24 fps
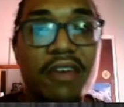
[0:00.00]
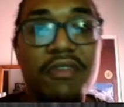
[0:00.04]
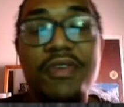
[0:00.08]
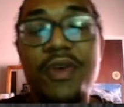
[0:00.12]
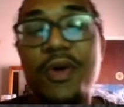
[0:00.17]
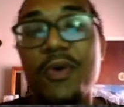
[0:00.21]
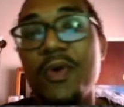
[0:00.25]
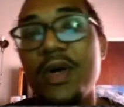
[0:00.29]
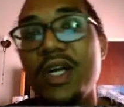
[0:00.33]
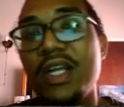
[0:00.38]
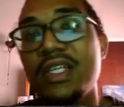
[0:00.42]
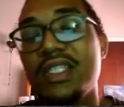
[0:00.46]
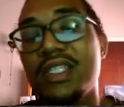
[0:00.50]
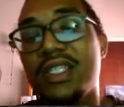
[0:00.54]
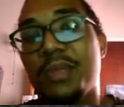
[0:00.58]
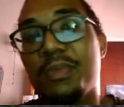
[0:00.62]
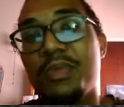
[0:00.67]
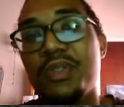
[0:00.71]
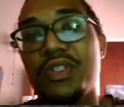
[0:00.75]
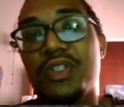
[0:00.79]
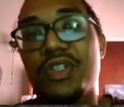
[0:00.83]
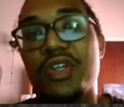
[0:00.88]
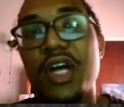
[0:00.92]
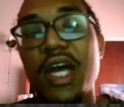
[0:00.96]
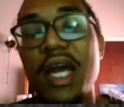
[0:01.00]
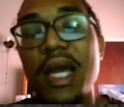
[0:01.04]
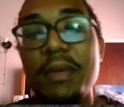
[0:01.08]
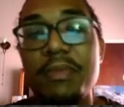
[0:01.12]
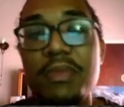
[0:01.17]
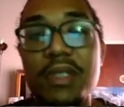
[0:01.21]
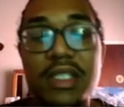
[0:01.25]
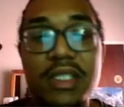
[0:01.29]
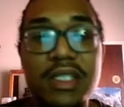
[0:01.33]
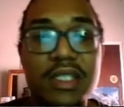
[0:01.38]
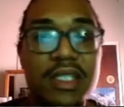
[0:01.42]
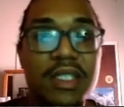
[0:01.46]
If you want to
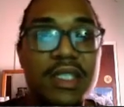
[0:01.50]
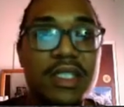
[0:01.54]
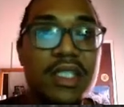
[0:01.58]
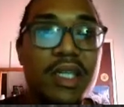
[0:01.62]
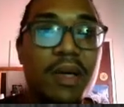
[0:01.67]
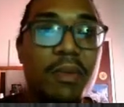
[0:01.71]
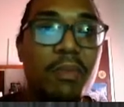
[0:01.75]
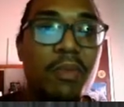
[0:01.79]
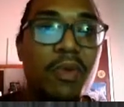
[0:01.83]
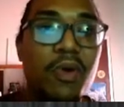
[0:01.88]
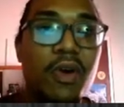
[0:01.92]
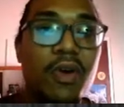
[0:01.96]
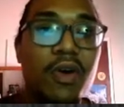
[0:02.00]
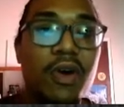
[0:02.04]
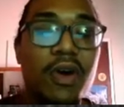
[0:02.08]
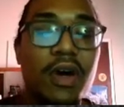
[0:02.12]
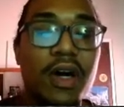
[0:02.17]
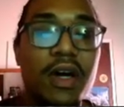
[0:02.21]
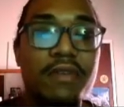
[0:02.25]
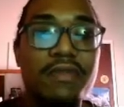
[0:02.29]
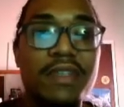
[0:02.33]
subscribe to see some more